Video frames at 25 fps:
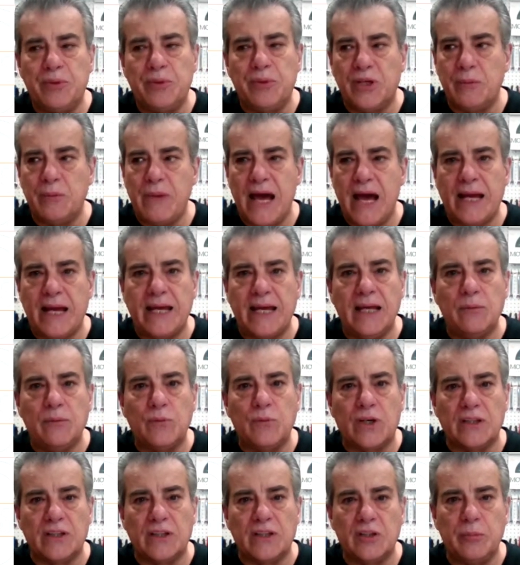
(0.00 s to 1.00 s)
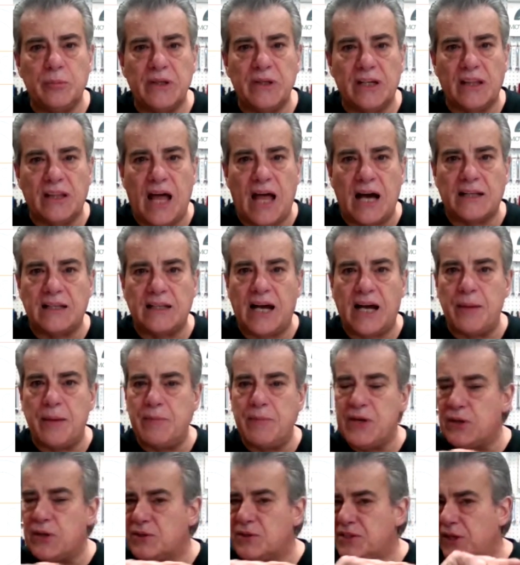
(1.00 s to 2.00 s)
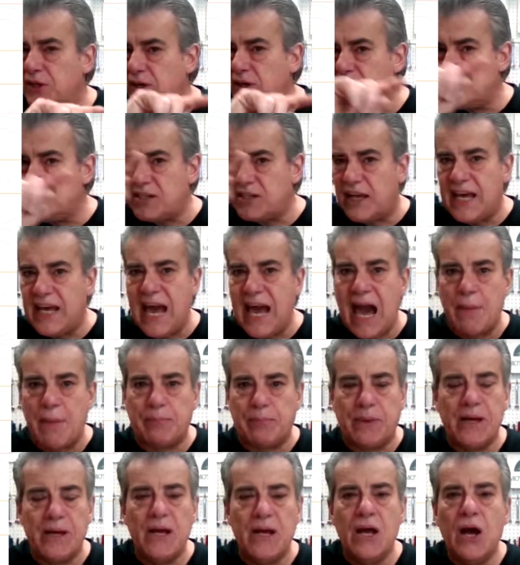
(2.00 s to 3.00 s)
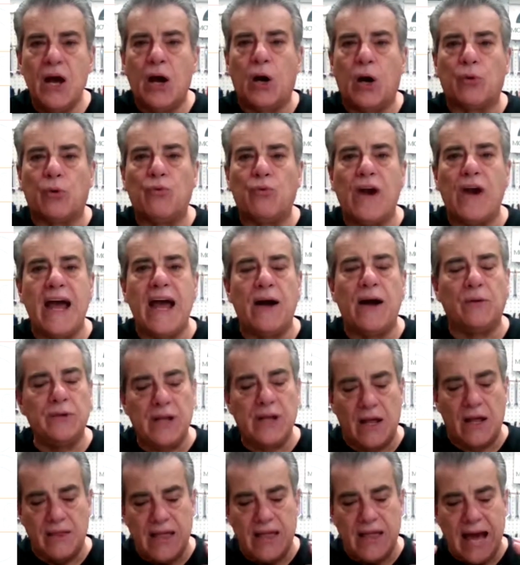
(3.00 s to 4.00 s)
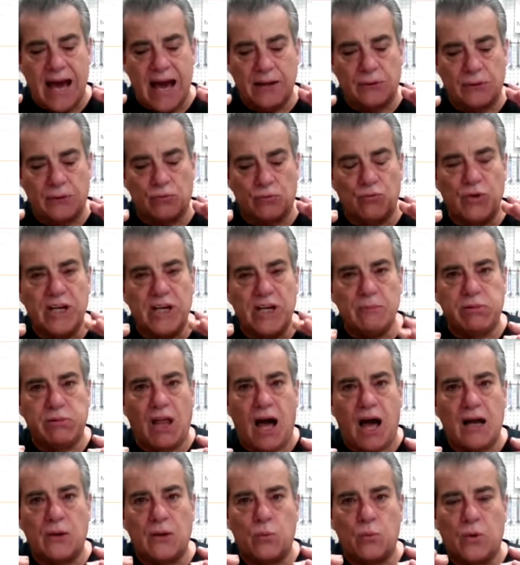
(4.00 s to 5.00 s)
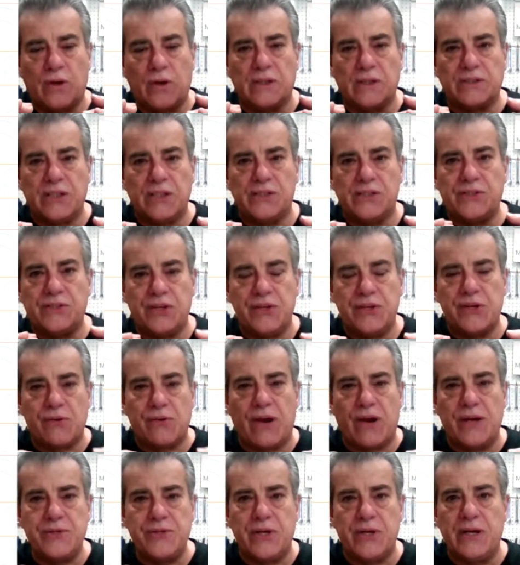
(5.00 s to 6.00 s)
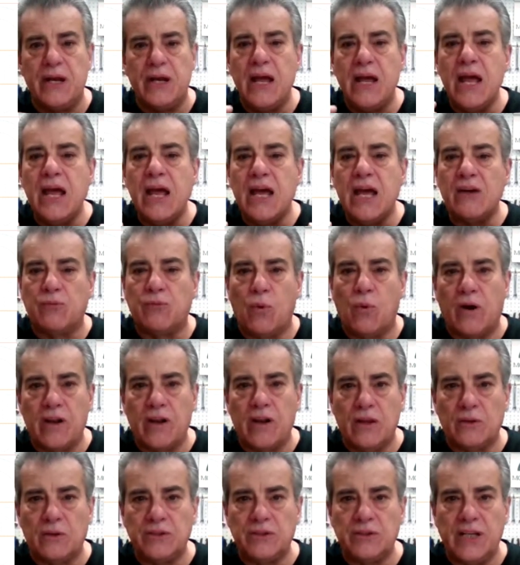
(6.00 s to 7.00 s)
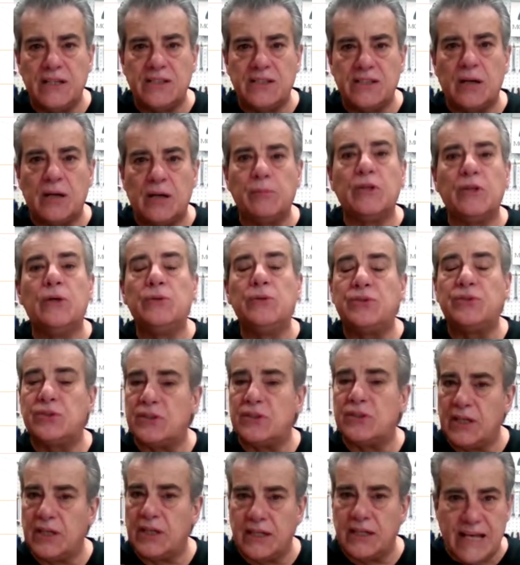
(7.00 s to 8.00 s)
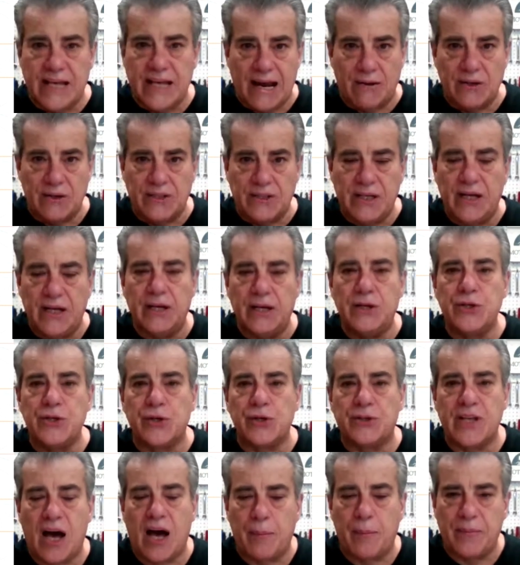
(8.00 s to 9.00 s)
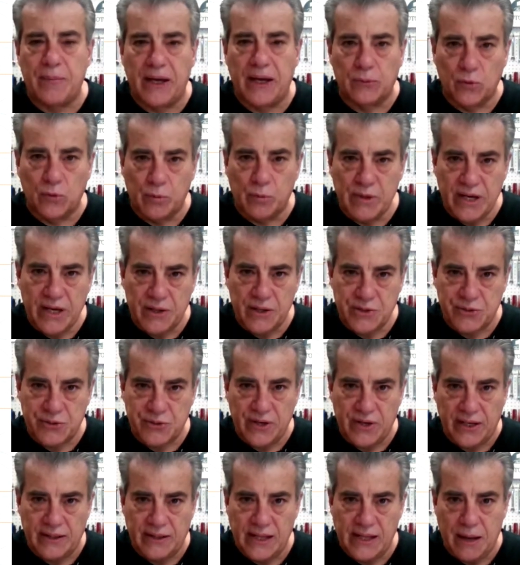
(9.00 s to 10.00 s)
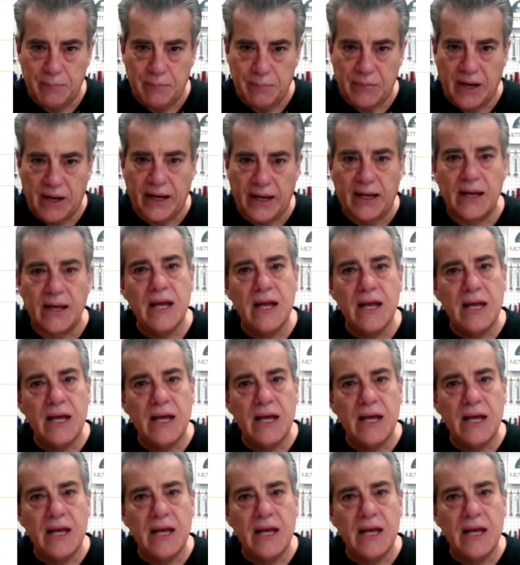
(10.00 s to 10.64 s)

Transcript: clean, put them back in with a little bit of Loctite, because there is a gap around that reed block where it sits in your engine. If one of those things come loose, guaranteed your top end will be history in that bike.